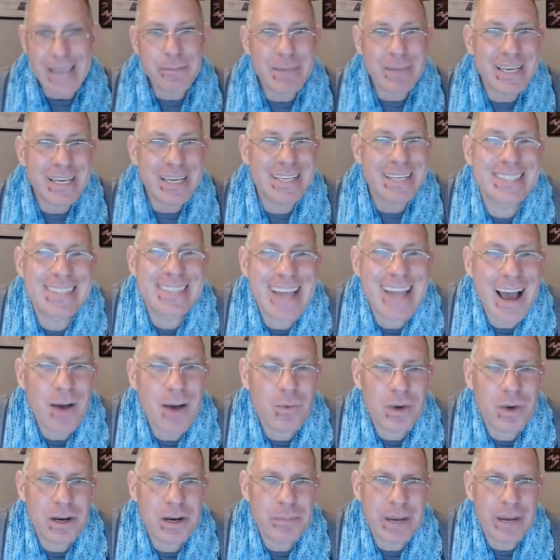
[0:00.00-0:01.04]
is not
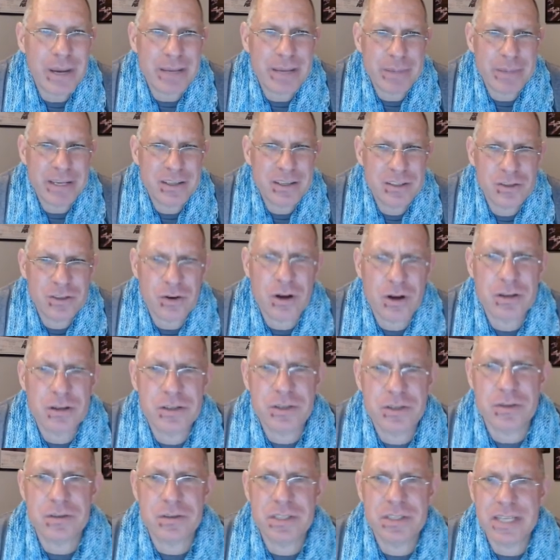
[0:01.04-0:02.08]
one of my big strong
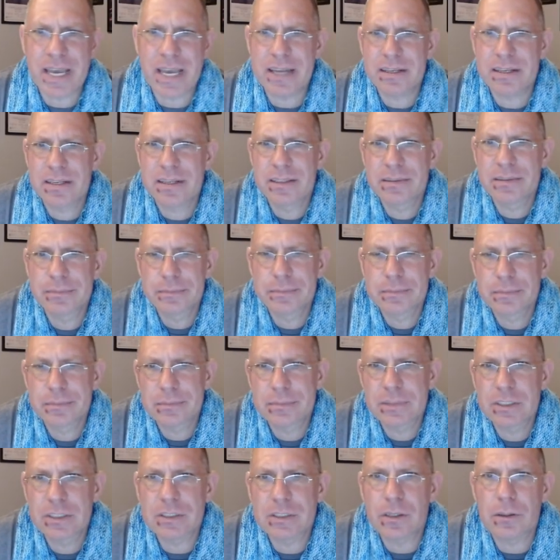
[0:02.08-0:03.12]
suits yet.
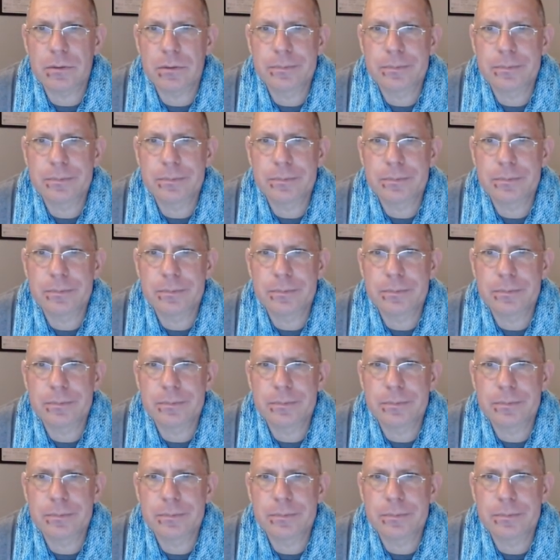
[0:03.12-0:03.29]
So